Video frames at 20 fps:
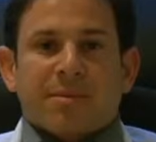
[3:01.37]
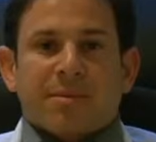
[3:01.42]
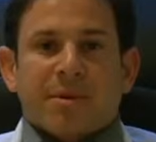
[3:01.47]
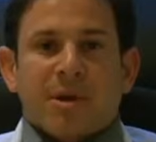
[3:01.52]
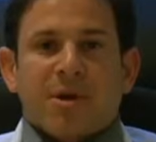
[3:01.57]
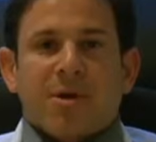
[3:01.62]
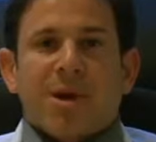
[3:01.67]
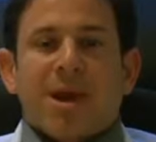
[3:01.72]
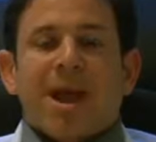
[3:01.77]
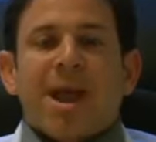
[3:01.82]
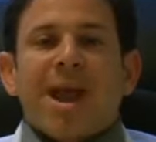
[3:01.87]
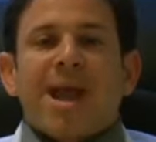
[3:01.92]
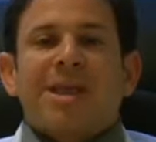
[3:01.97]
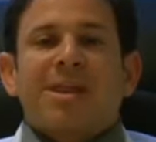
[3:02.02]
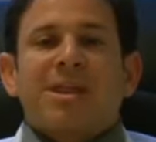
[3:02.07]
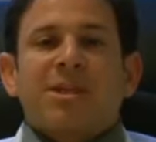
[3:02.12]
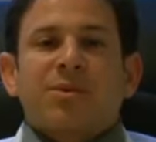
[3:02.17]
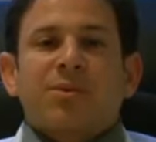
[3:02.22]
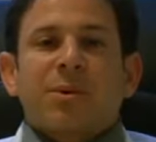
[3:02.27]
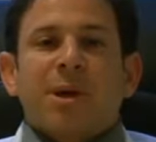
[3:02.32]
throat, and
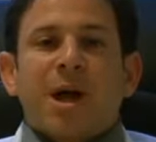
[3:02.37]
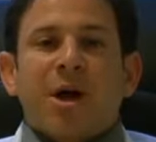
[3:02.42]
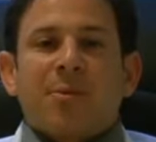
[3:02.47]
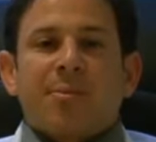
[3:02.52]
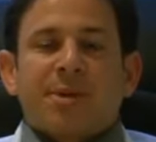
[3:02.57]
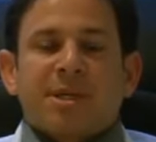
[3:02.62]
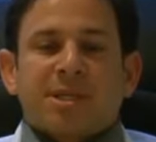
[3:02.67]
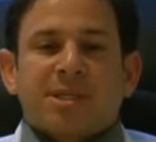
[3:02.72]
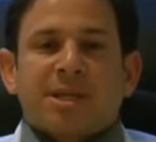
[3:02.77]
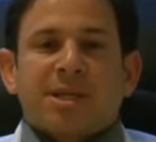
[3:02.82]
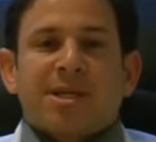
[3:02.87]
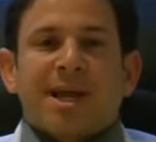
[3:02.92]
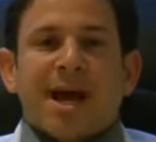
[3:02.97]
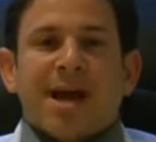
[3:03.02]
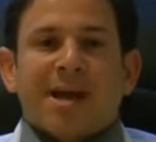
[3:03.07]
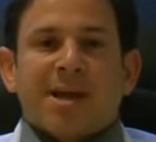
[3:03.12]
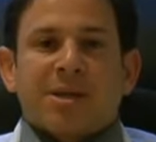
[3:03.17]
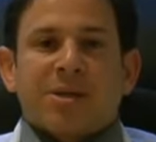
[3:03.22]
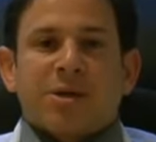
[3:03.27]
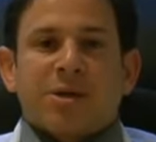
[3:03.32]
this will help us to
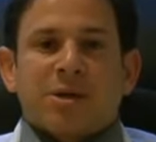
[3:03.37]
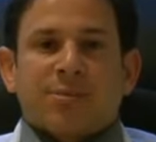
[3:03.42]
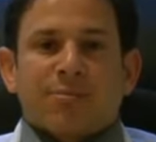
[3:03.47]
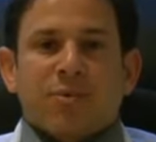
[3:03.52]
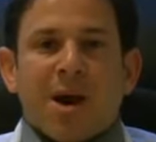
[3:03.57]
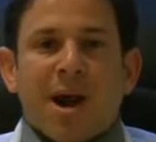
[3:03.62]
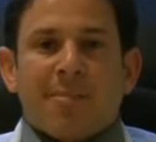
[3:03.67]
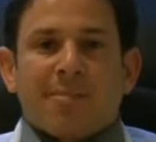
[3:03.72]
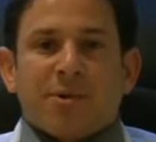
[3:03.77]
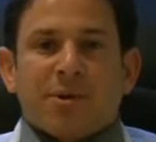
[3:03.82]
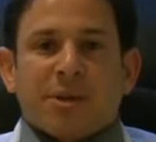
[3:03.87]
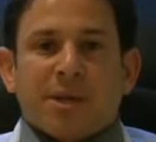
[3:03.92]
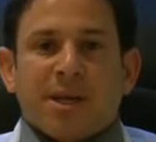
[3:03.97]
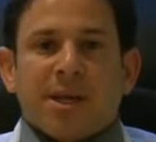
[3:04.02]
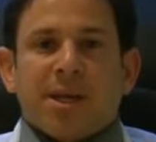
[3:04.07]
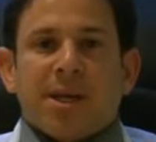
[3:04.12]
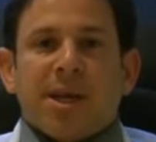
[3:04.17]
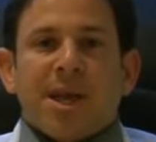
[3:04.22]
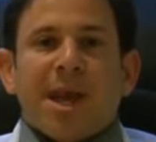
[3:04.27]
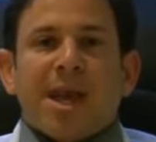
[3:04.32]
diagnose
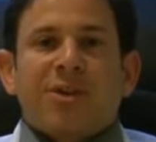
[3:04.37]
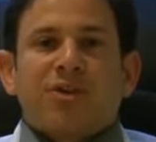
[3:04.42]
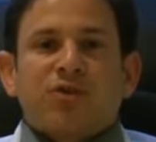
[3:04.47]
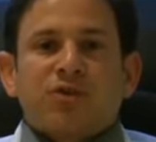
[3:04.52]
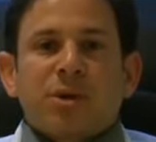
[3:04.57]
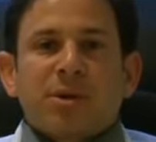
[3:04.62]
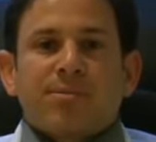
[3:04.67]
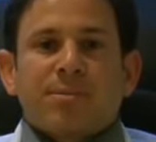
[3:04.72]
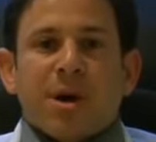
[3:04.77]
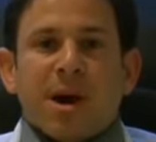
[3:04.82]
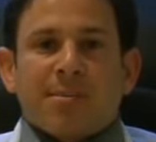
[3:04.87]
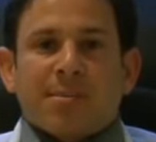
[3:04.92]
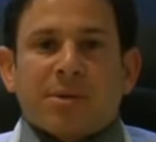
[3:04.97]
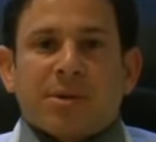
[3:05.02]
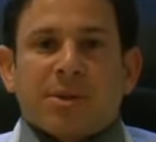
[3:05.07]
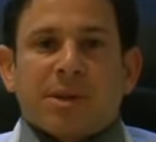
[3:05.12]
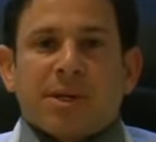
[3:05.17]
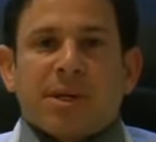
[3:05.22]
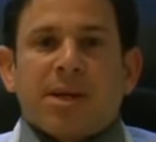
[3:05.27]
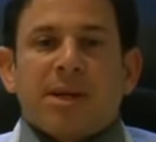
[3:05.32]
properly and treat
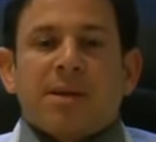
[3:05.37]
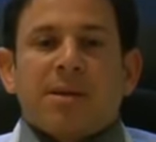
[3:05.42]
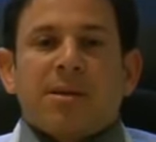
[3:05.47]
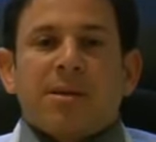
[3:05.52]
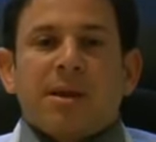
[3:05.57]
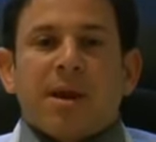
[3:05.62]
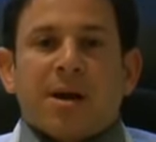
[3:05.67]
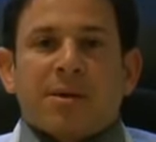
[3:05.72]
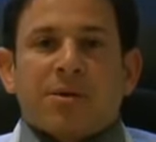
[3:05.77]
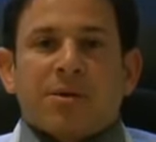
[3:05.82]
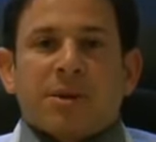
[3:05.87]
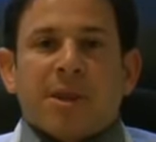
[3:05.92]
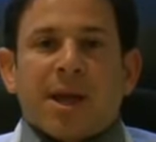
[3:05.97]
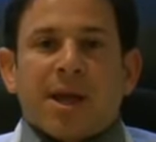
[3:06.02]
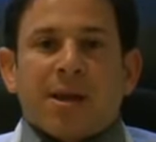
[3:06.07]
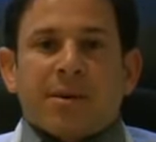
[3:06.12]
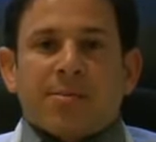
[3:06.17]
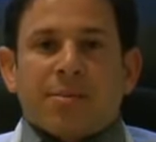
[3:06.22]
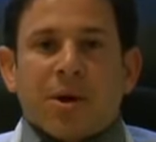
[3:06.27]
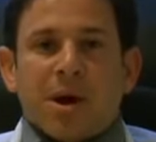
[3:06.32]
properly the
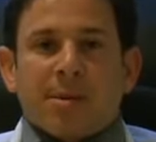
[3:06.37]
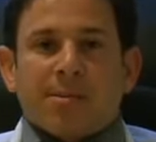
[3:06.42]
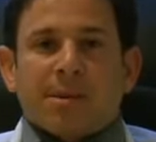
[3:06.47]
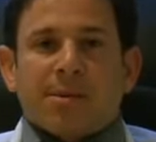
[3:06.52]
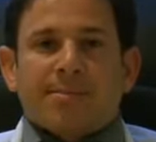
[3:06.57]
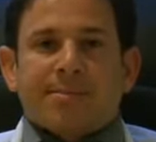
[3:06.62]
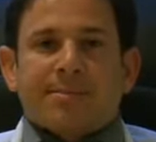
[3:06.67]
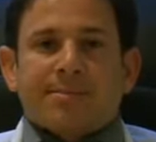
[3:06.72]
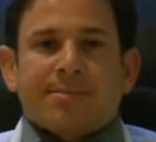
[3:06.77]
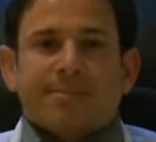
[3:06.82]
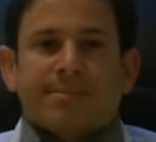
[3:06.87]
underlying problem.